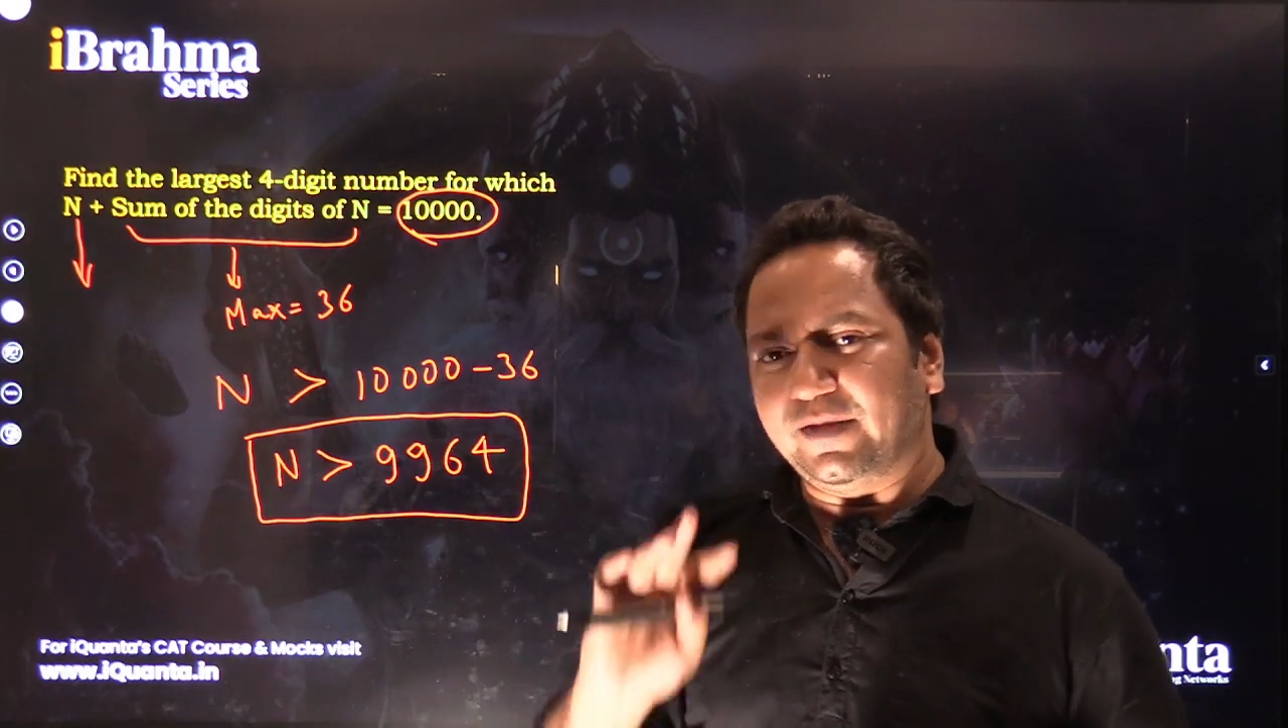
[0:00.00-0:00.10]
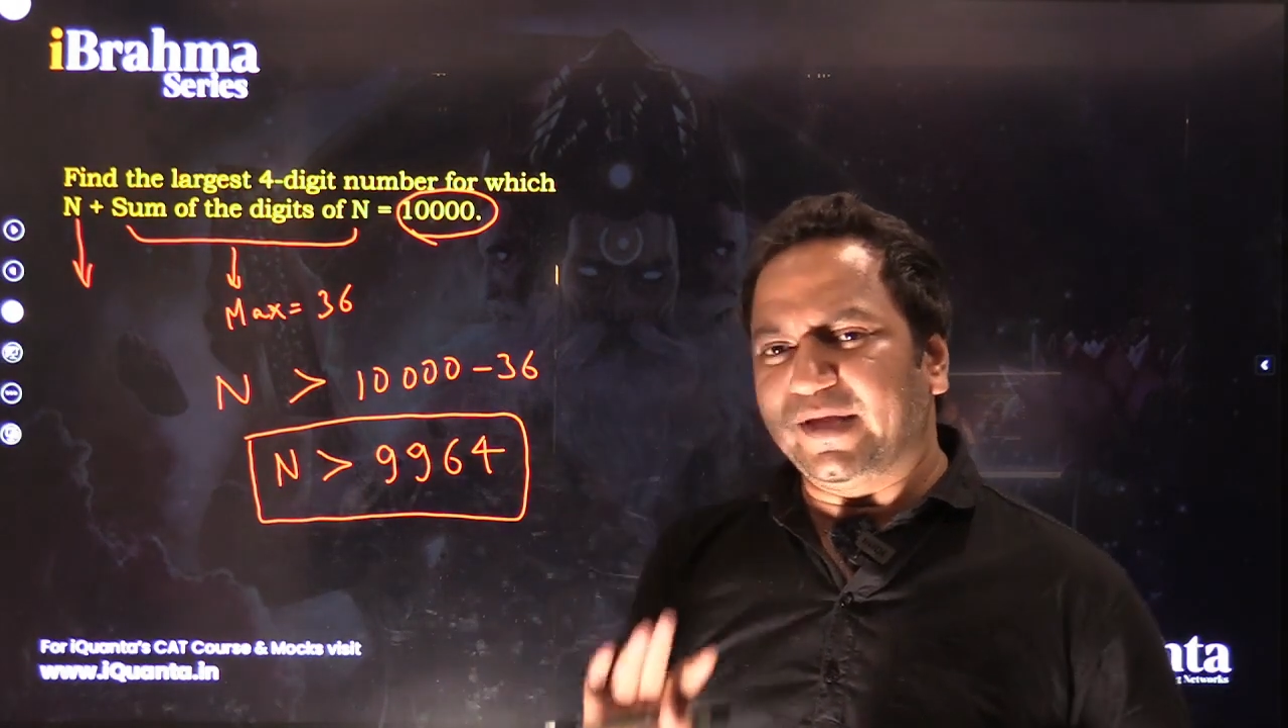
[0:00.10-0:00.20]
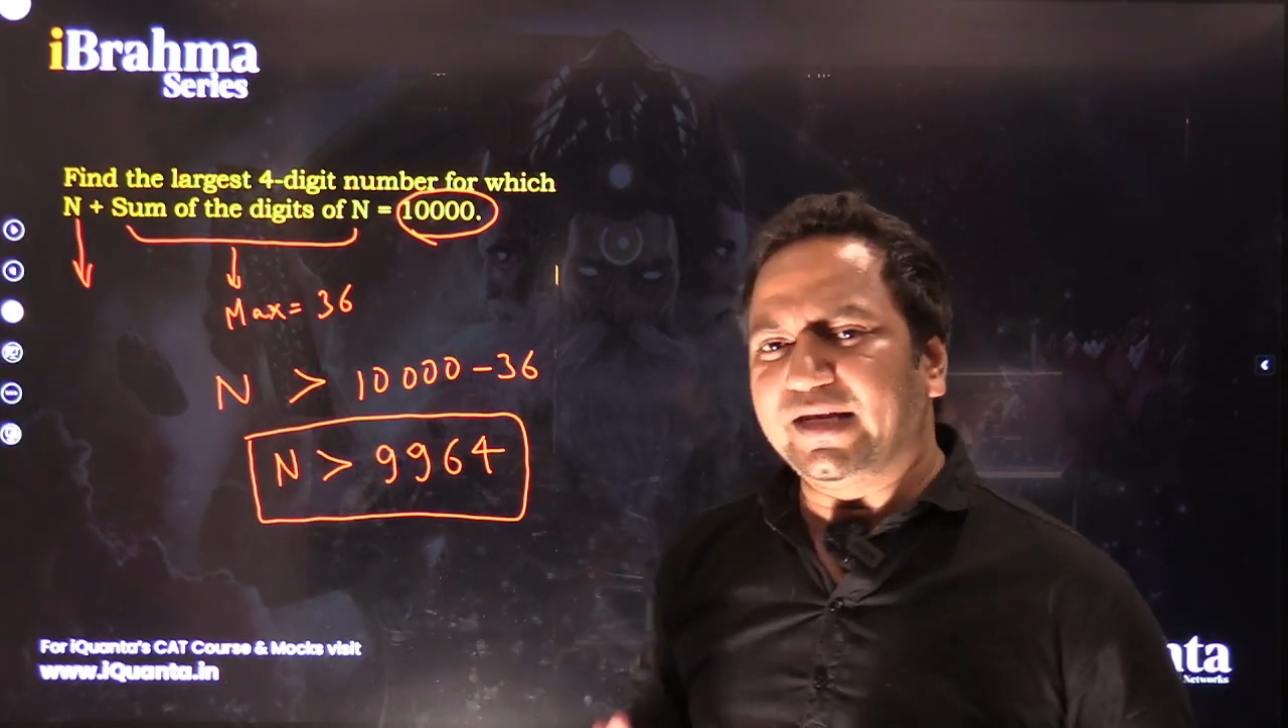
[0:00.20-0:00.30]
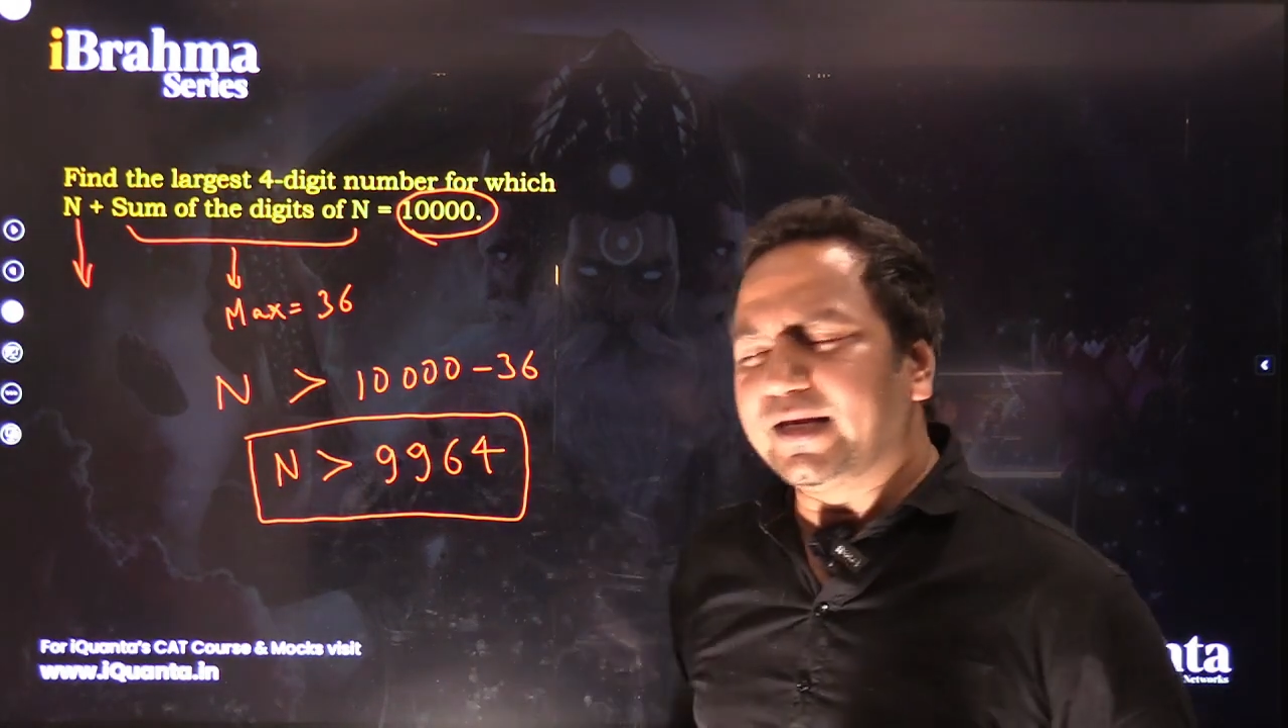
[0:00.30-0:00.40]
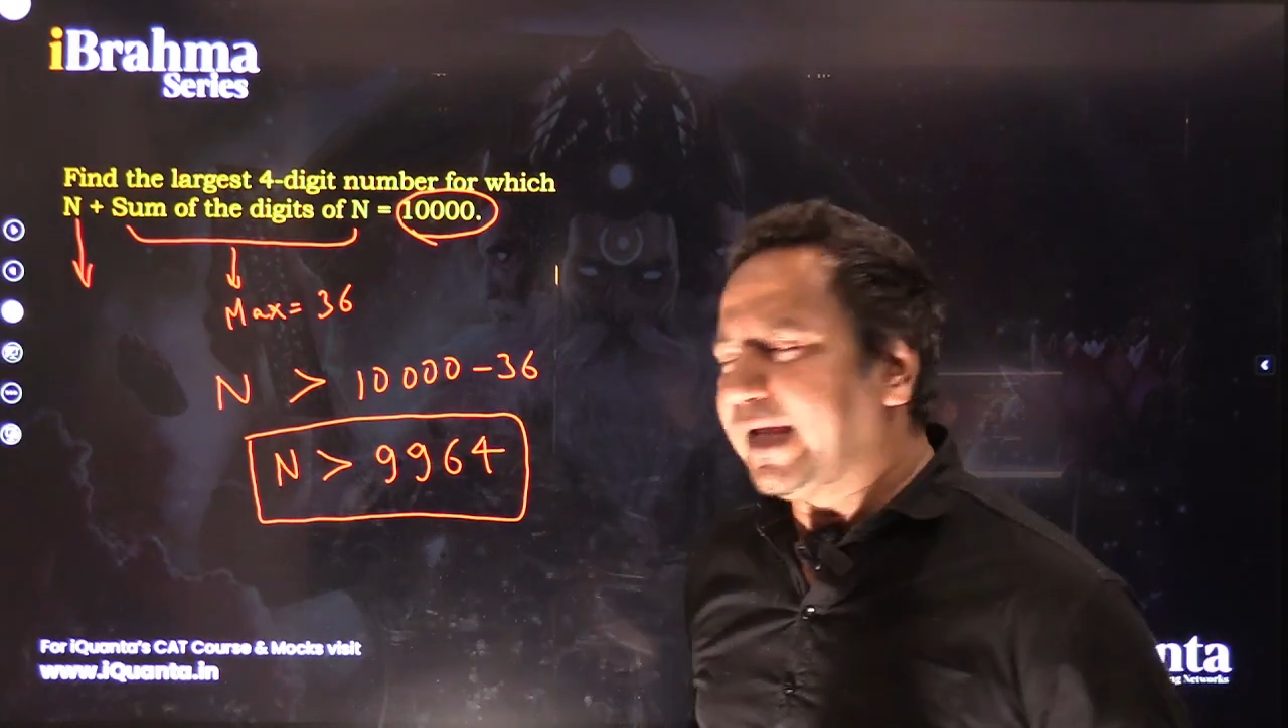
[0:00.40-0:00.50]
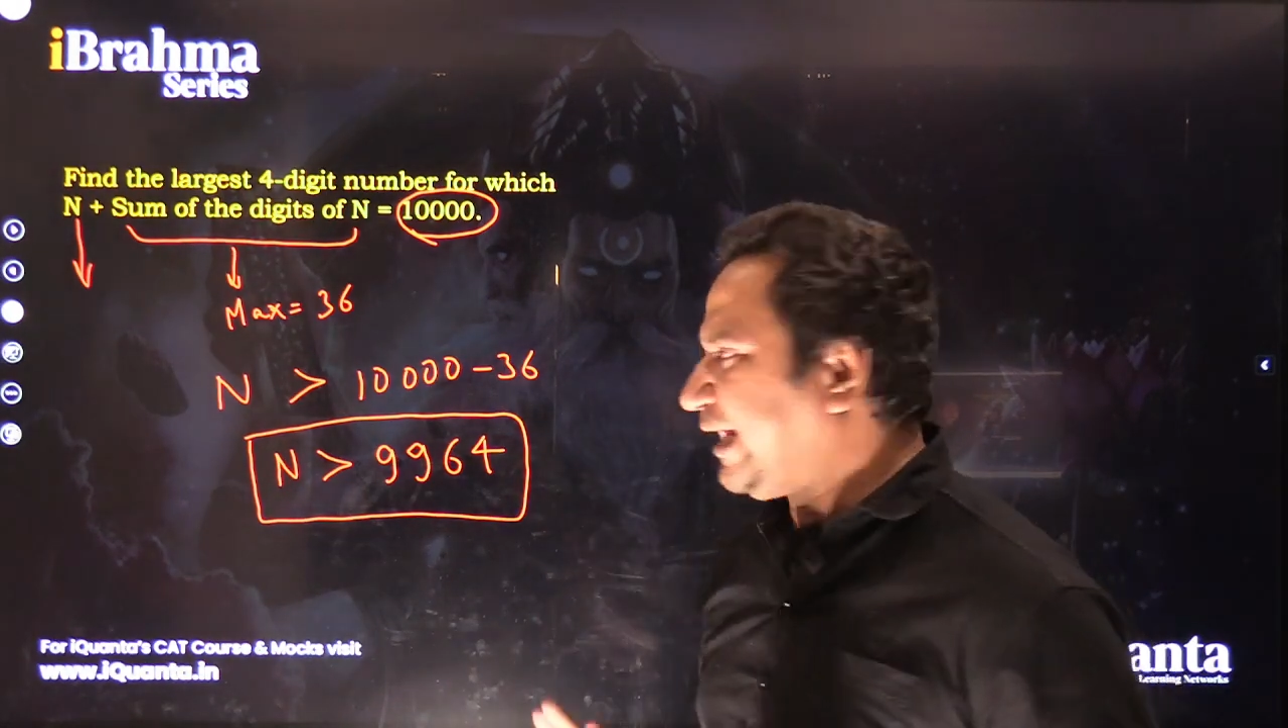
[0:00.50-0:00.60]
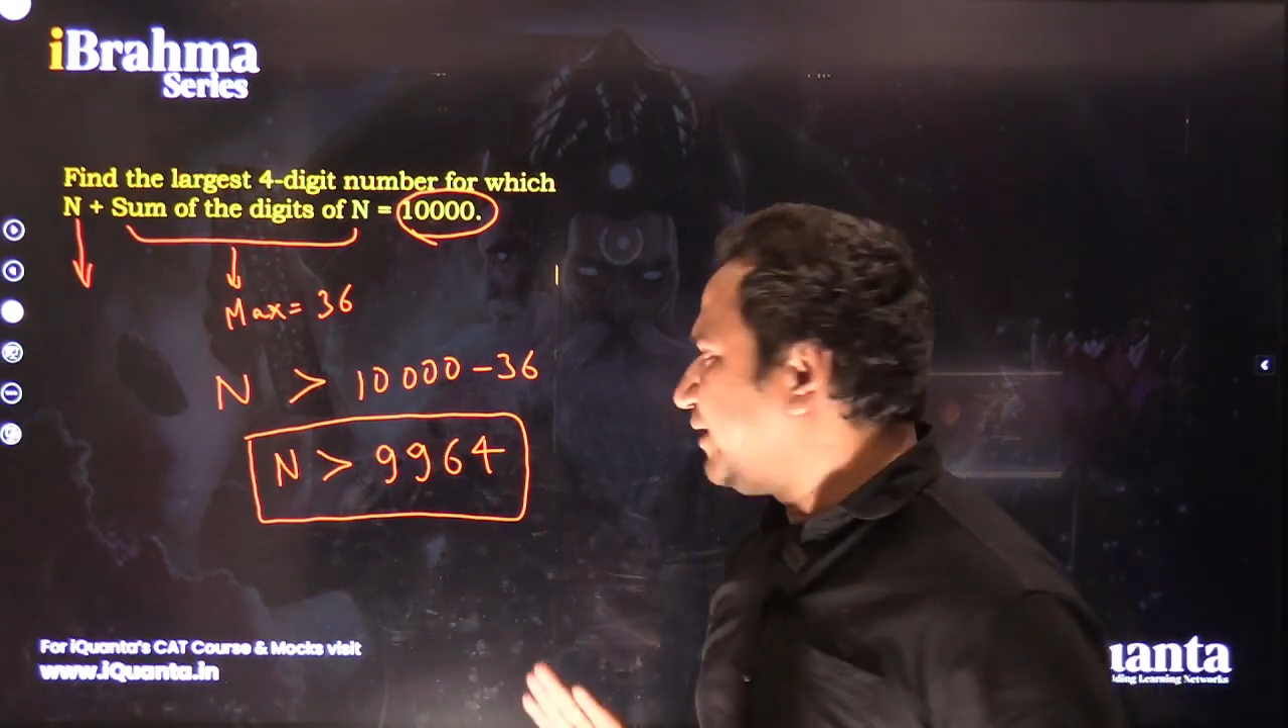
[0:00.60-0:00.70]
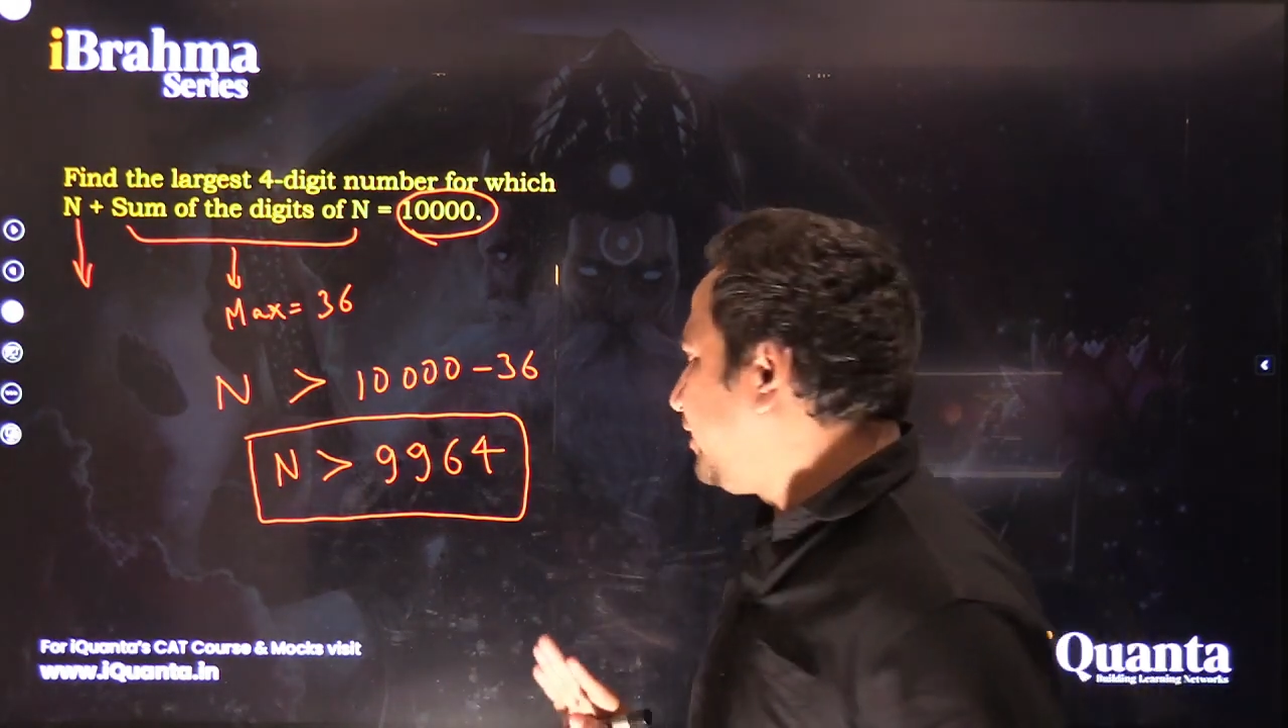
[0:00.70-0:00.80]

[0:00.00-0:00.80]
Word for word: be 9